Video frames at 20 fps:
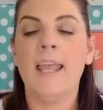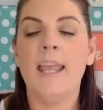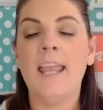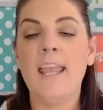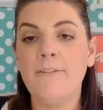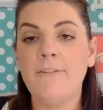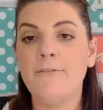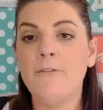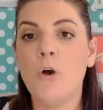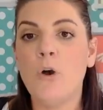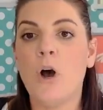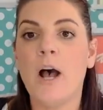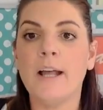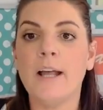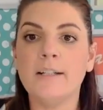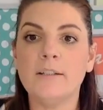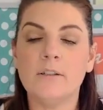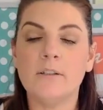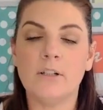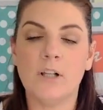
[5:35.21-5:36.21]
If your
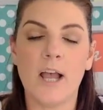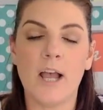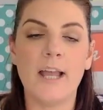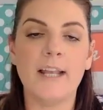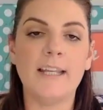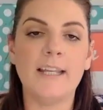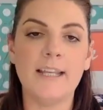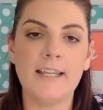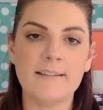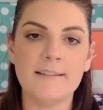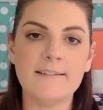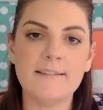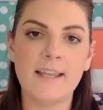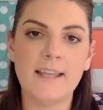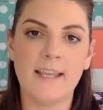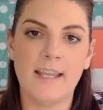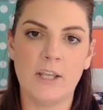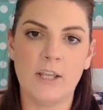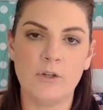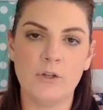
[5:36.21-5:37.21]
ideal client is
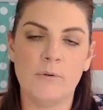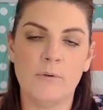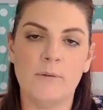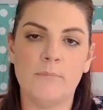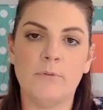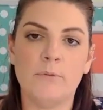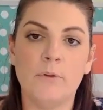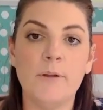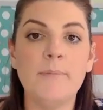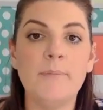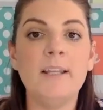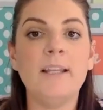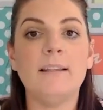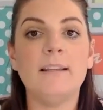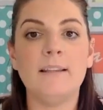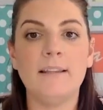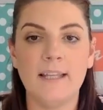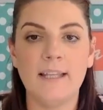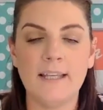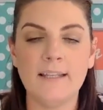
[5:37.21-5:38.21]
seeking new employment,
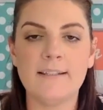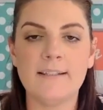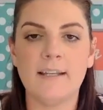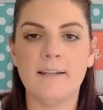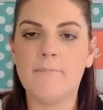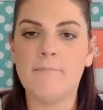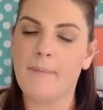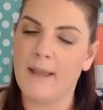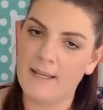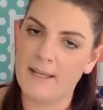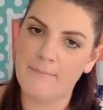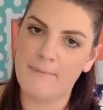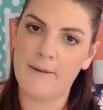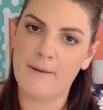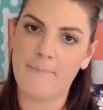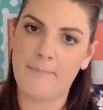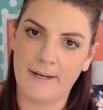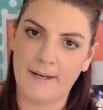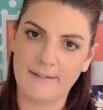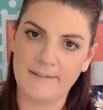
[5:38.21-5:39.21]
LinkedIn may be
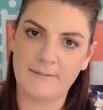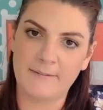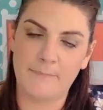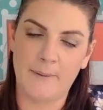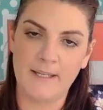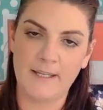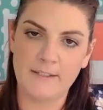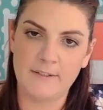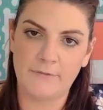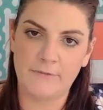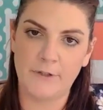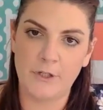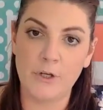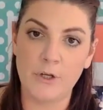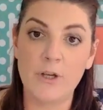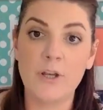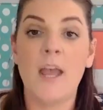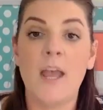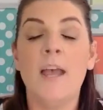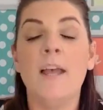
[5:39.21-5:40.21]
a better space for
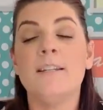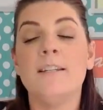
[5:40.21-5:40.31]
you,